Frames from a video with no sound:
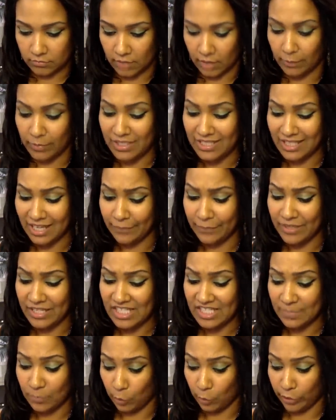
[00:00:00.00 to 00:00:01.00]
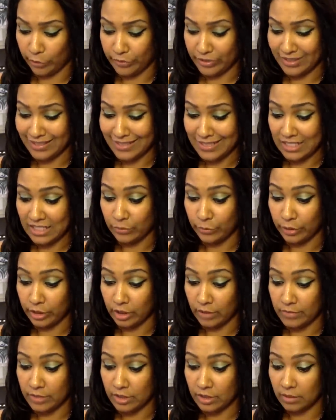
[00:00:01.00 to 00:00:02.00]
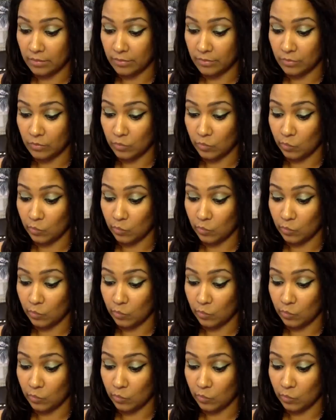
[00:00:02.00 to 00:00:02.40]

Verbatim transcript: Now I'm going to type in spoilt and see what comes up.